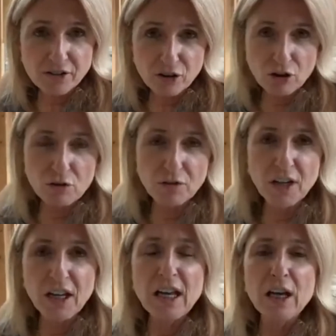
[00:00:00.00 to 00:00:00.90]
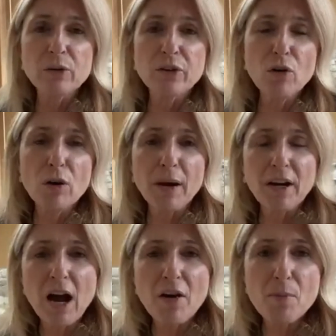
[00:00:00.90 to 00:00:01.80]
COVID, it was all
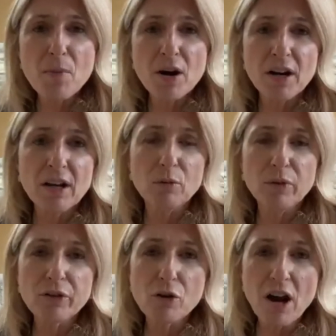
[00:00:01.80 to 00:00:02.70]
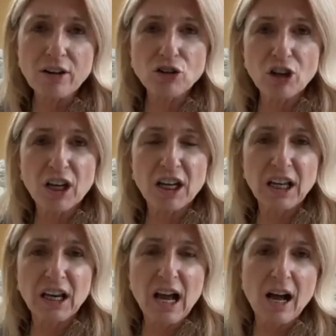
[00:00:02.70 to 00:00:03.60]
about how the market was
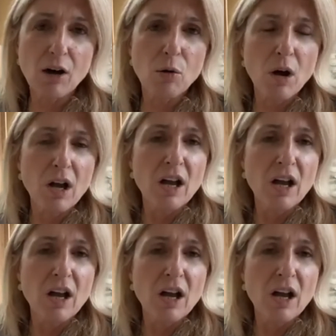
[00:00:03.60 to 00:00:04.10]
crashing and how